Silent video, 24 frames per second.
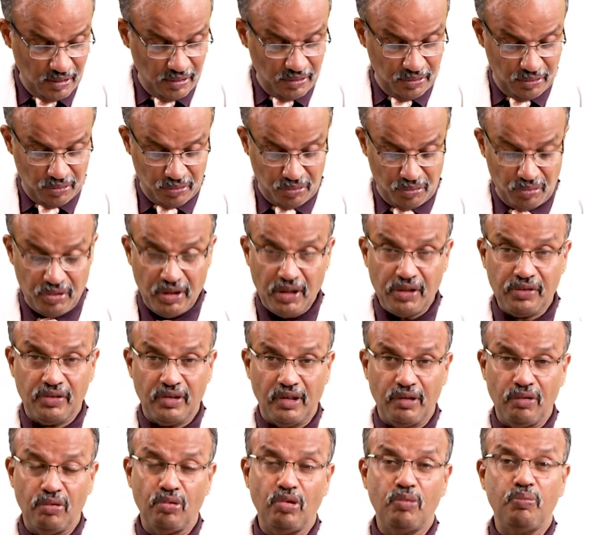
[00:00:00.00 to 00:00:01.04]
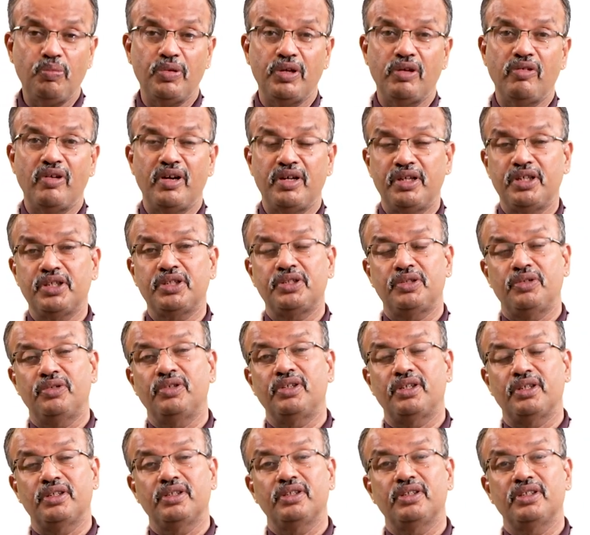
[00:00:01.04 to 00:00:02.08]
So students, I hope you understood
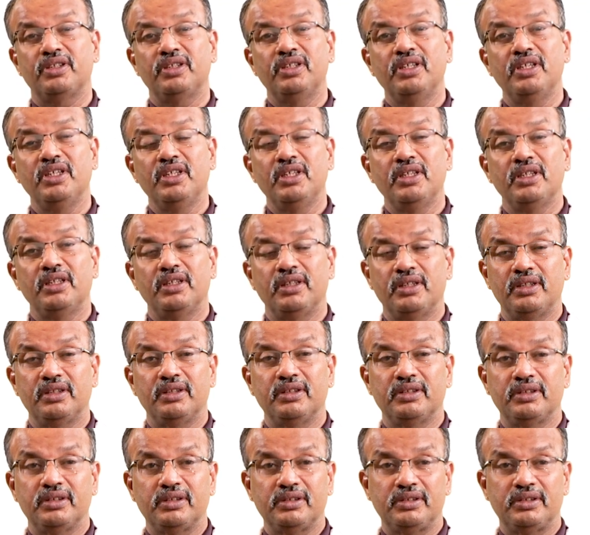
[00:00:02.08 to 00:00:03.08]
uh, uh,